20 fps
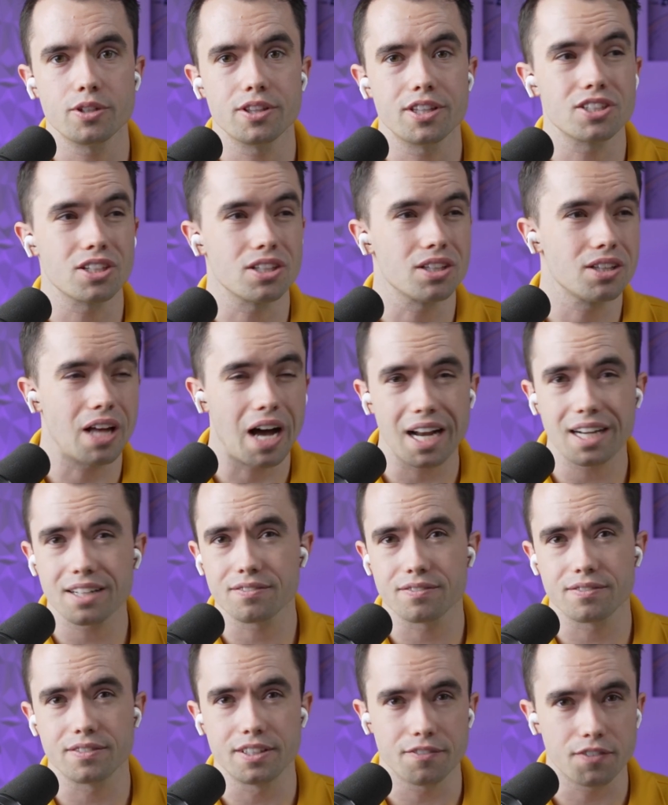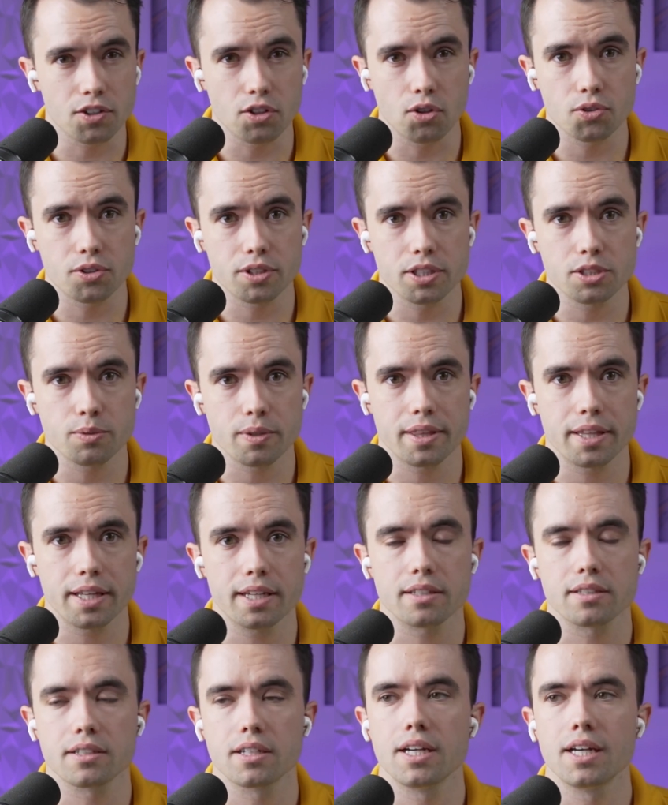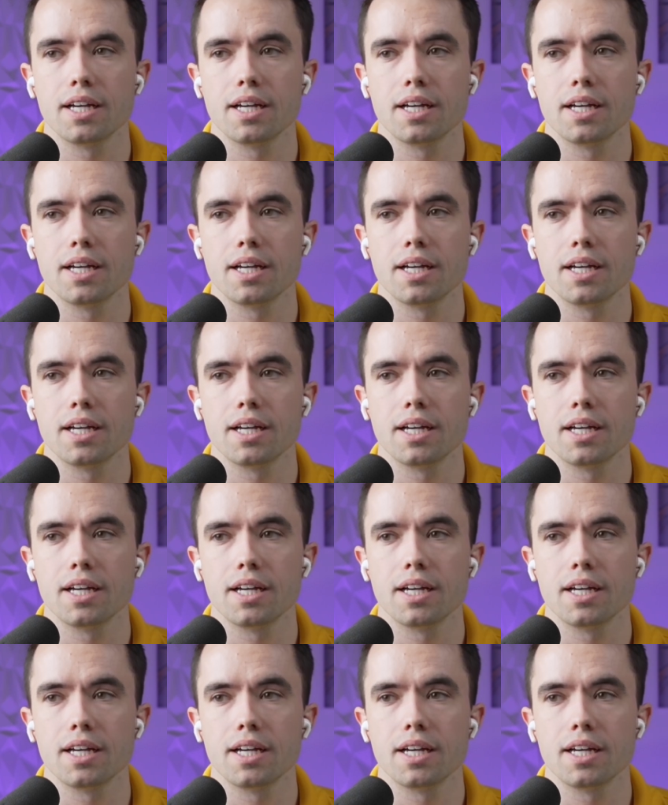There's a lot of difficulties with it